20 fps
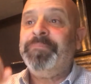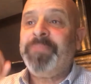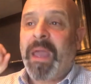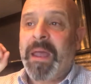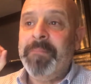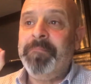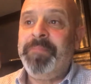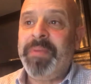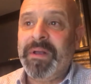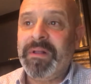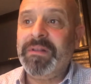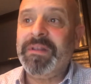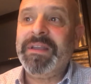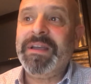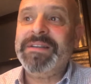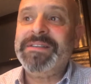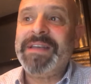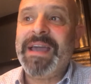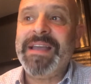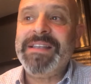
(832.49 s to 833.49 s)
And building
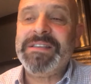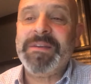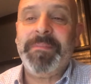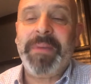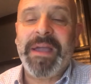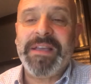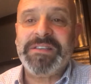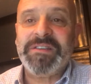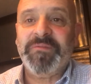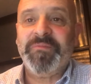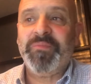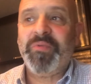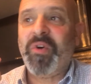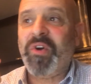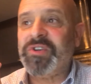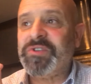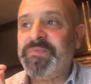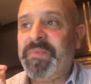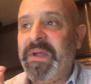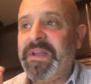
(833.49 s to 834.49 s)
a database of
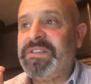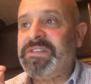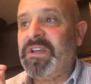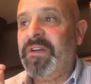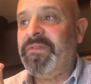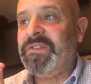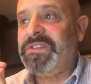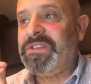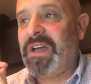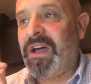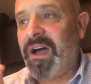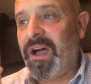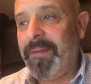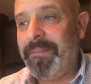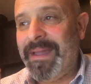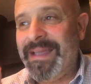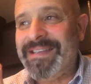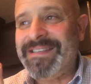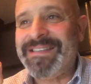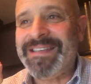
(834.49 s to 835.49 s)
prospects over time
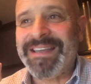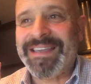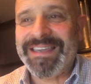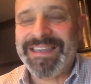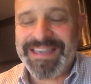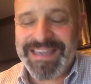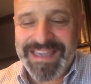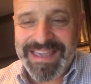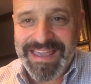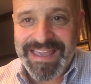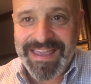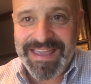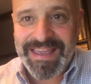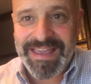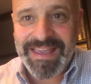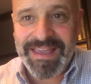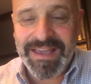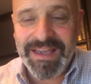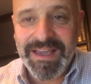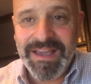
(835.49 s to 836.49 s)
is the
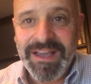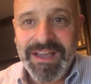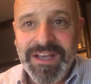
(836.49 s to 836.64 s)
key